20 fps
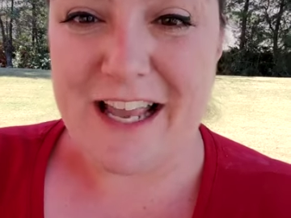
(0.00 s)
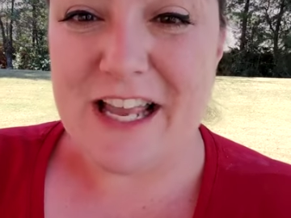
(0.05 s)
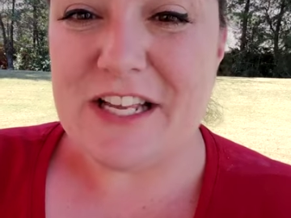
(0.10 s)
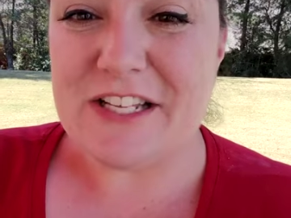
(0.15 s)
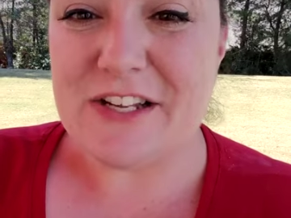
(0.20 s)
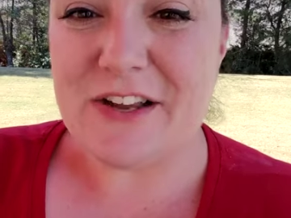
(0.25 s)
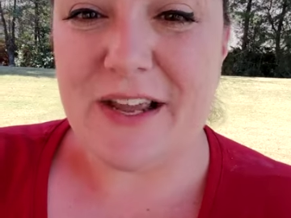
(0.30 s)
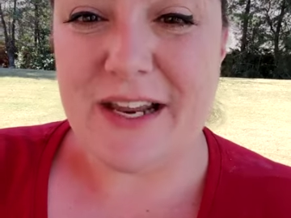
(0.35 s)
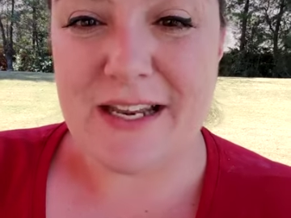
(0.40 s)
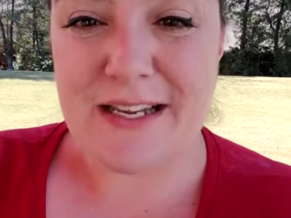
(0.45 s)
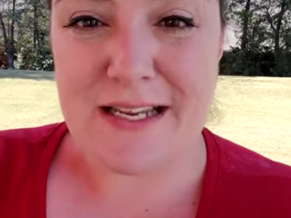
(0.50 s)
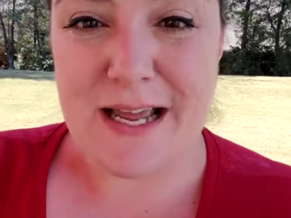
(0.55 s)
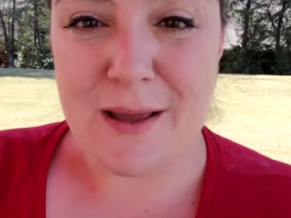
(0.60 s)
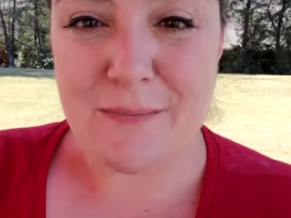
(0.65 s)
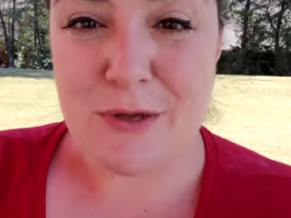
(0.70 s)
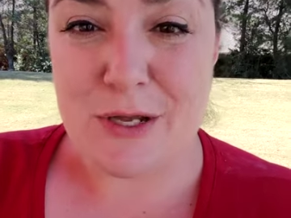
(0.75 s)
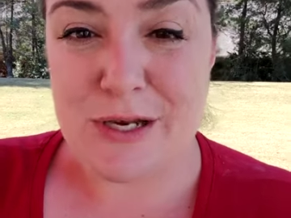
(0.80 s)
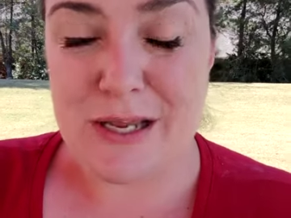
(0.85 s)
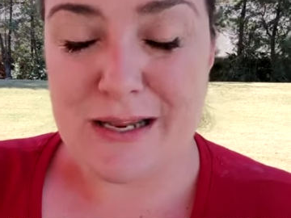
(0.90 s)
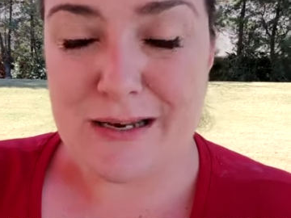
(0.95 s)
So anytime
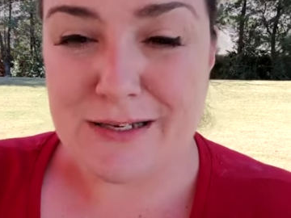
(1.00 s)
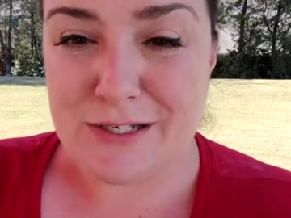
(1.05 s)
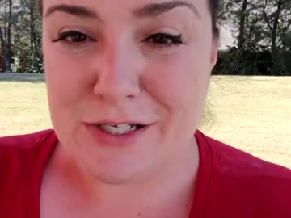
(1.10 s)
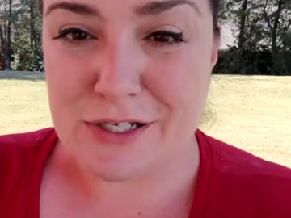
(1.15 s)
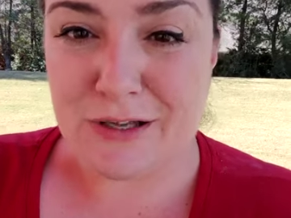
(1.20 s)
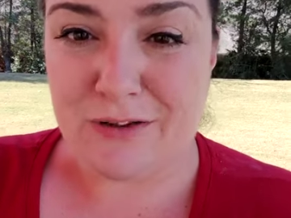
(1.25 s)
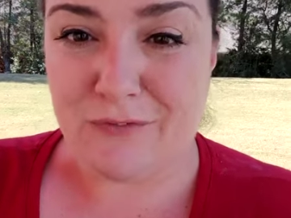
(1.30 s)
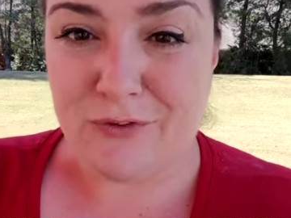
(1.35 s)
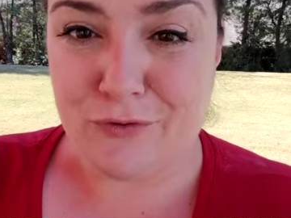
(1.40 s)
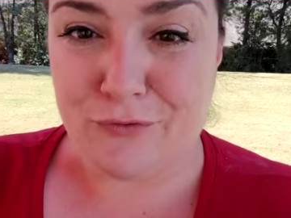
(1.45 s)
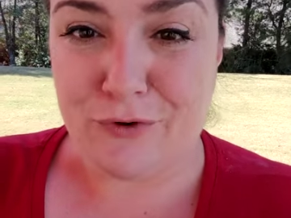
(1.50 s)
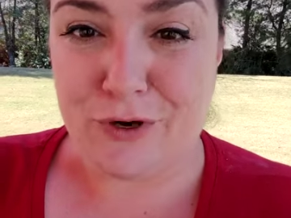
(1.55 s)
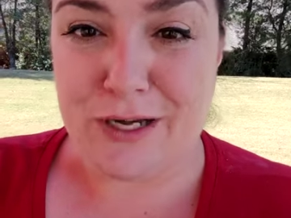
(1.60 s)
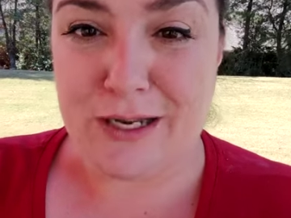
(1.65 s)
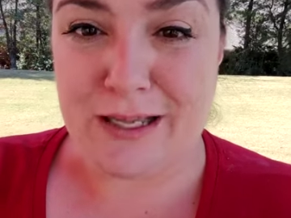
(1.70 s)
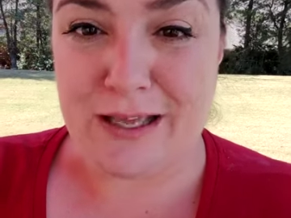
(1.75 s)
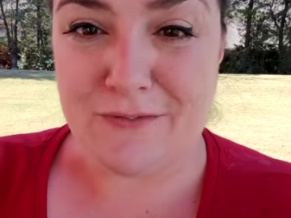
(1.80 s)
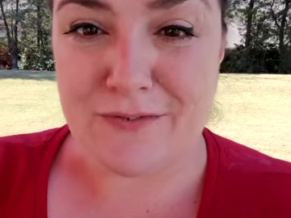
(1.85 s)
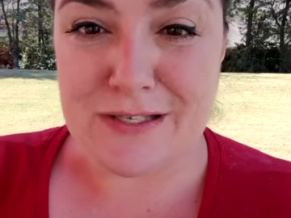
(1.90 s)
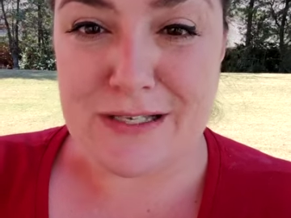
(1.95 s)
you need us, you can feel free to
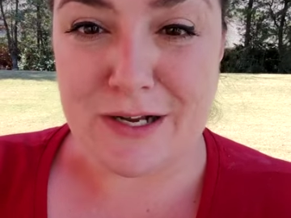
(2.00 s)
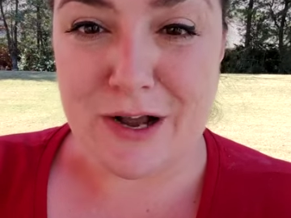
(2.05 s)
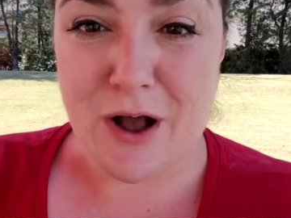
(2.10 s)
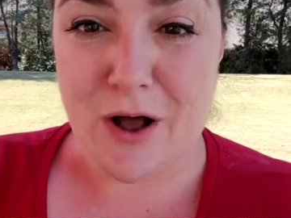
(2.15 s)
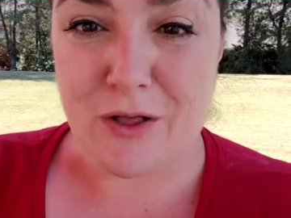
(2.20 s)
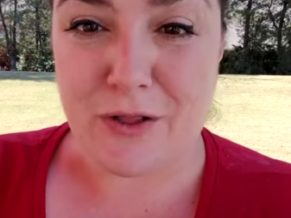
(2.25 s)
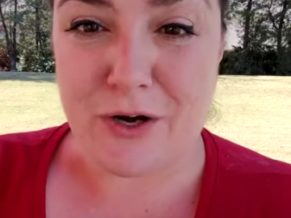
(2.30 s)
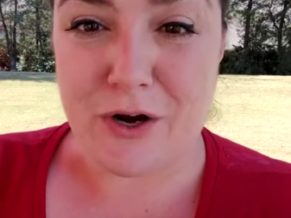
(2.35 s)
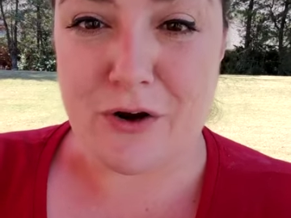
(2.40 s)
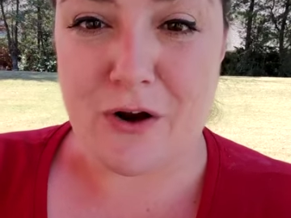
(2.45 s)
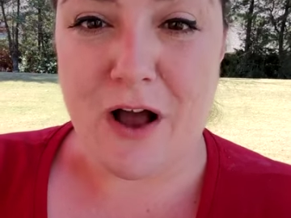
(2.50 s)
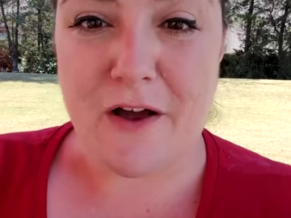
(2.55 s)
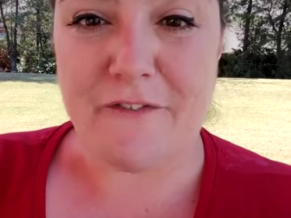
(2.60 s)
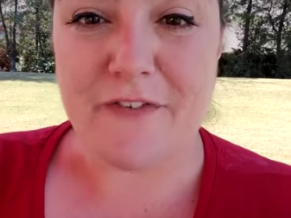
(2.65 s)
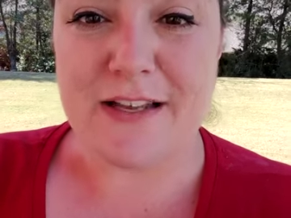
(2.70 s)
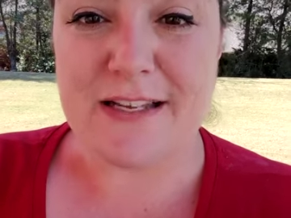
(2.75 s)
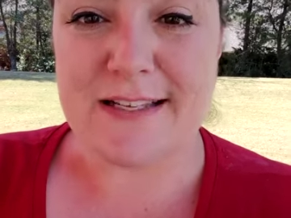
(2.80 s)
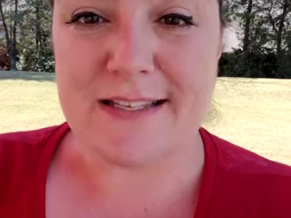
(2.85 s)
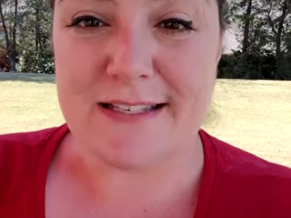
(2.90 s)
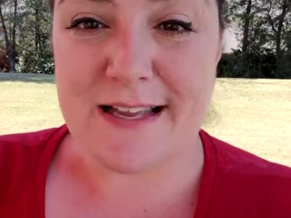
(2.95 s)
give us a call at our
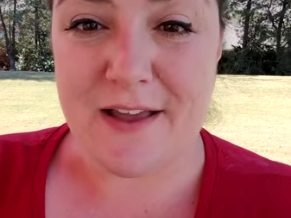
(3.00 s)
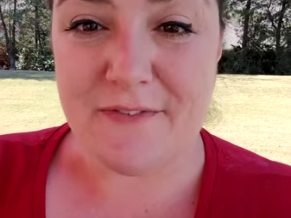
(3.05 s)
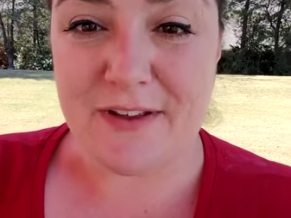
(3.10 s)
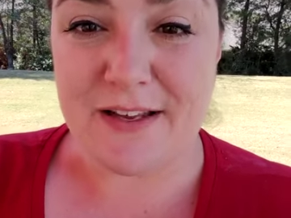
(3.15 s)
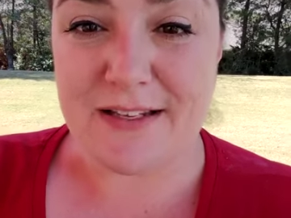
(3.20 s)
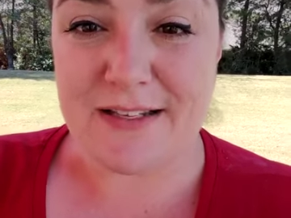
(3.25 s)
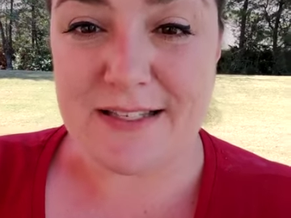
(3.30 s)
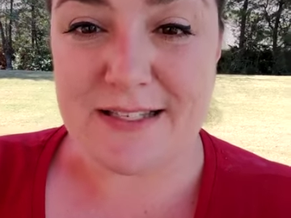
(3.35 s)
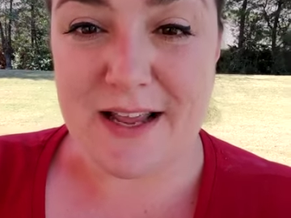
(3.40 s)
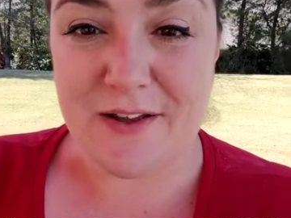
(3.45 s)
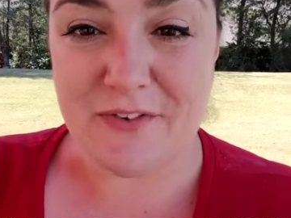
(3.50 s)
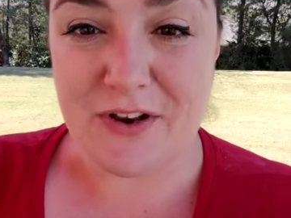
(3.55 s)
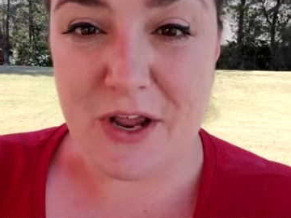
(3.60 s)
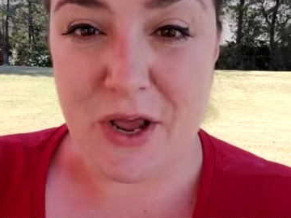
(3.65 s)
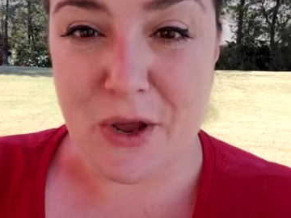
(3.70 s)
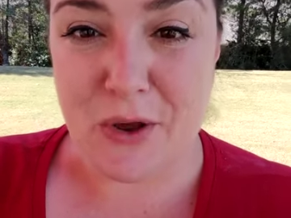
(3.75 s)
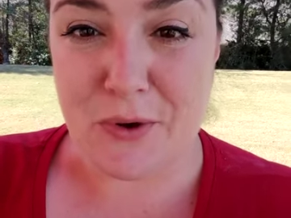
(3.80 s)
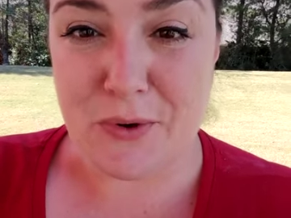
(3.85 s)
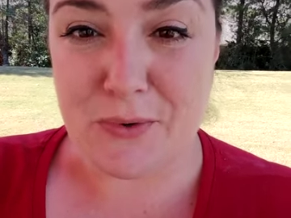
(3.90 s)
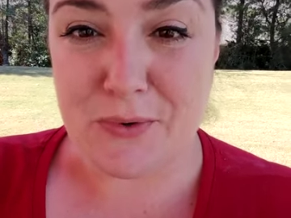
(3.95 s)
office,
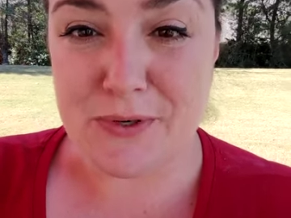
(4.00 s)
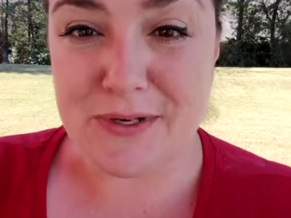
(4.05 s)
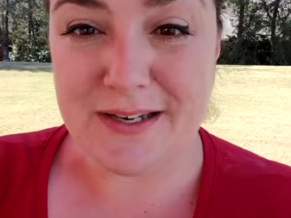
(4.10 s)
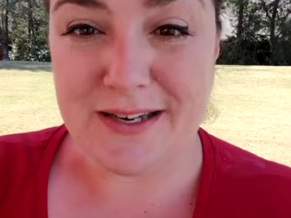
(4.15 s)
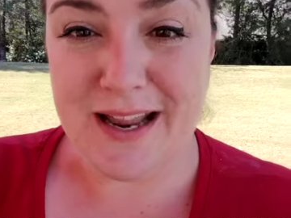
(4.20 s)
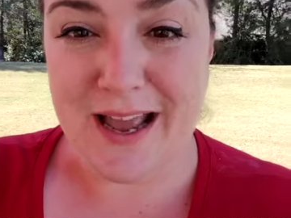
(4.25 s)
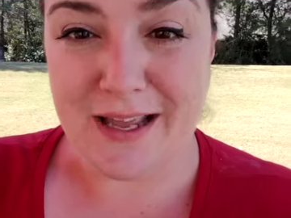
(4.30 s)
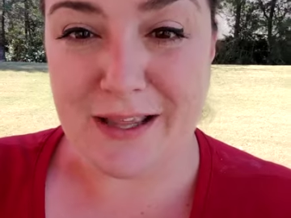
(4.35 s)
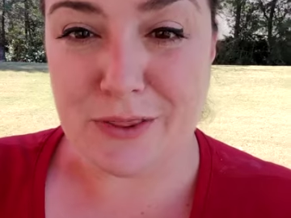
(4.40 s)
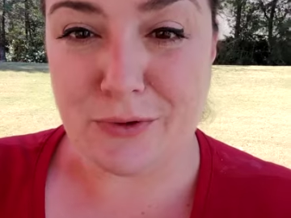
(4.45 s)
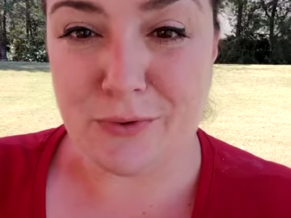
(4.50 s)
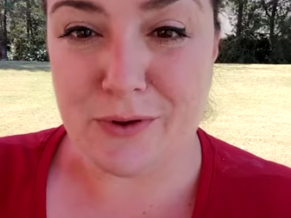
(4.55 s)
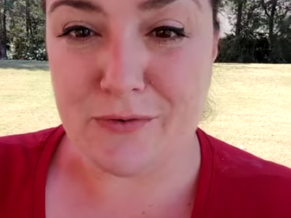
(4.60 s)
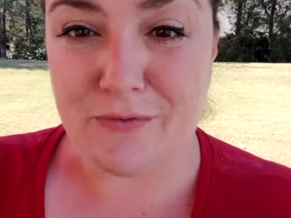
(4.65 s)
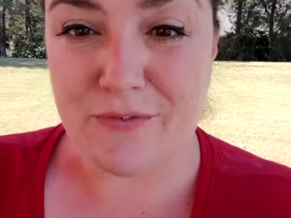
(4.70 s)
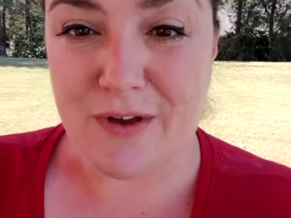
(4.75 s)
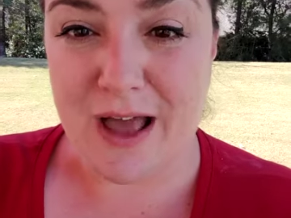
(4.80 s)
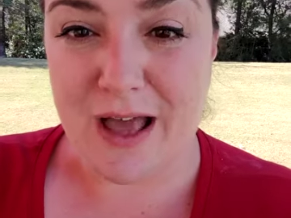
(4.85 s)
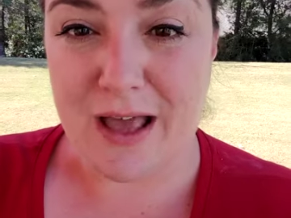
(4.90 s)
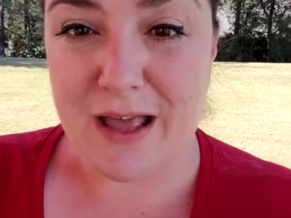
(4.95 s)

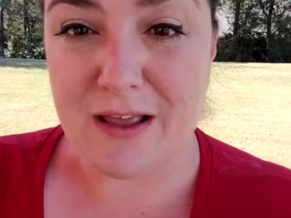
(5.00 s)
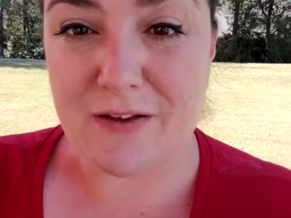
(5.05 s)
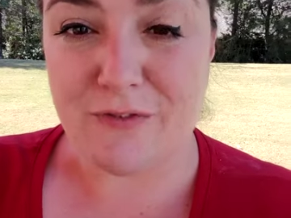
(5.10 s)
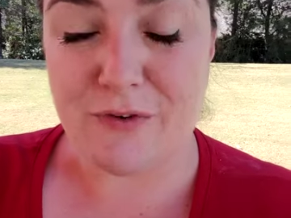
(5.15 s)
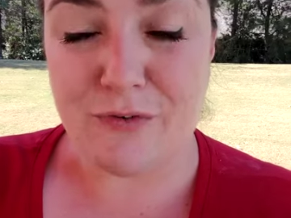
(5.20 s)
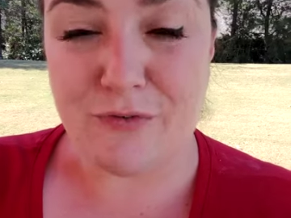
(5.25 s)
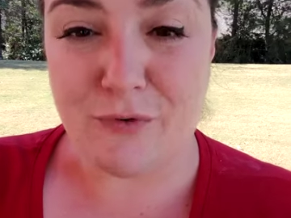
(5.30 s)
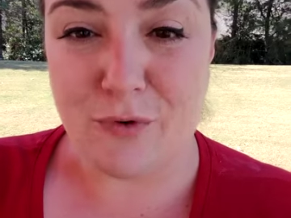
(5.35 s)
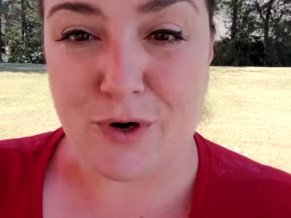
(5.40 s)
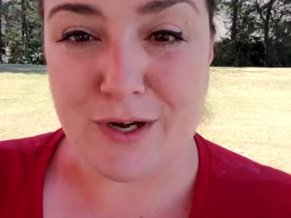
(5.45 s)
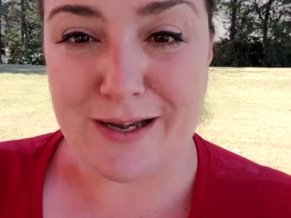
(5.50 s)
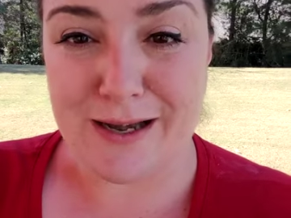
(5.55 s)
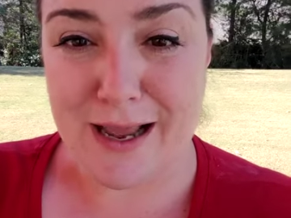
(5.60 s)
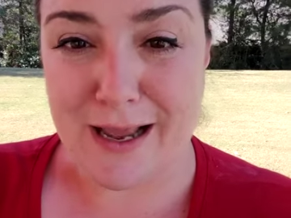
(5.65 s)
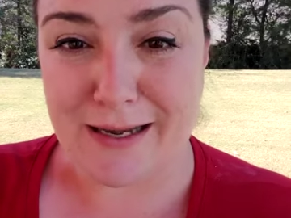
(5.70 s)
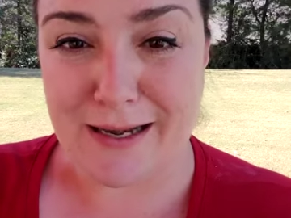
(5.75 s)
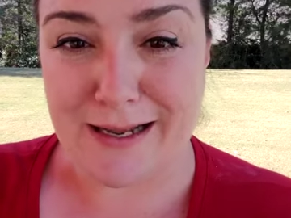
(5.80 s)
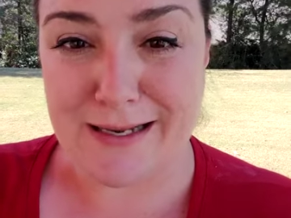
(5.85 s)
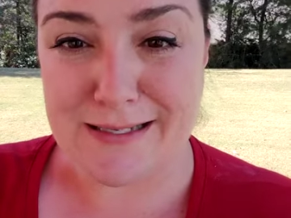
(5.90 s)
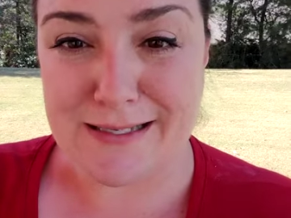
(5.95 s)

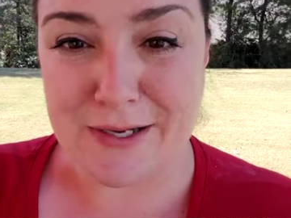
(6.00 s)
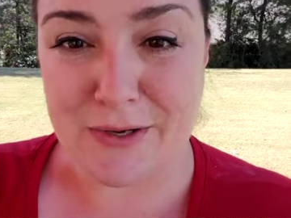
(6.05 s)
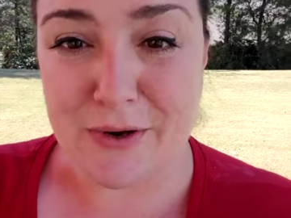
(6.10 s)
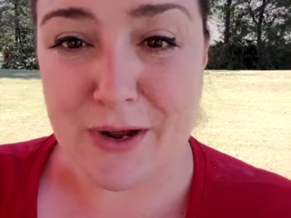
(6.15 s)
770-935-4990.